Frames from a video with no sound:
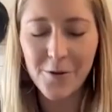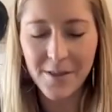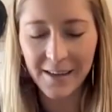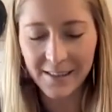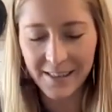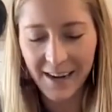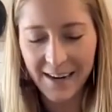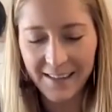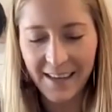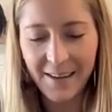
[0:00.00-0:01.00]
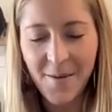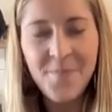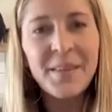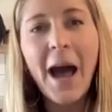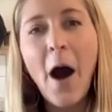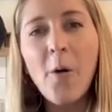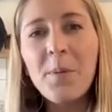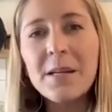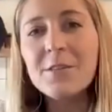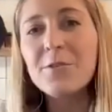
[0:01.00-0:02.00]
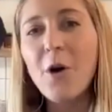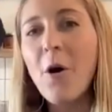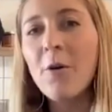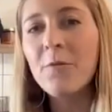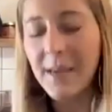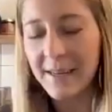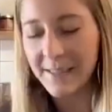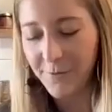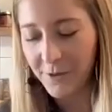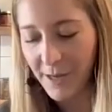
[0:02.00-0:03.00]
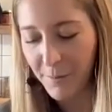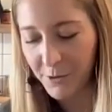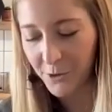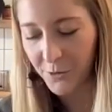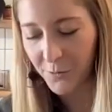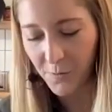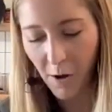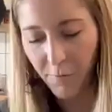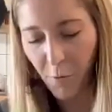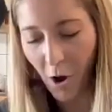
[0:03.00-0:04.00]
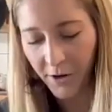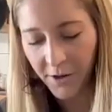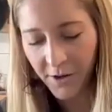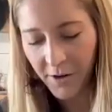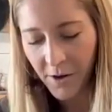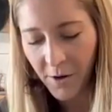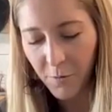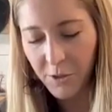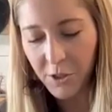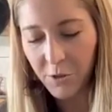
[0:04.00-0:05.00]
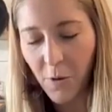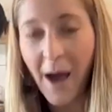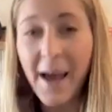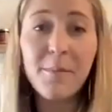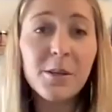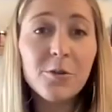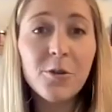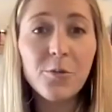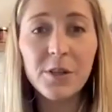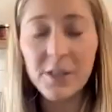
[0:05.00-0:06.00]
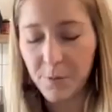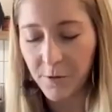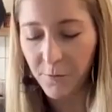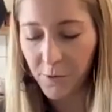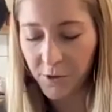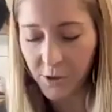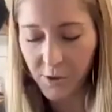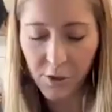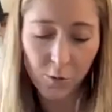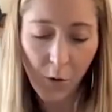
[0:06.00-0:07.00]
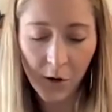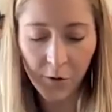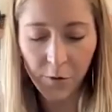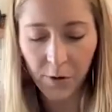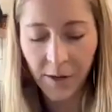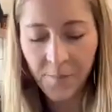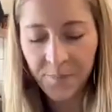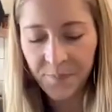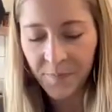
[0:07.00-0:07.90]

or things to kind of like help it dissolve in different temperatures of water, which is why I'm going to use 3 spoonfuls. You can use 1 or 3.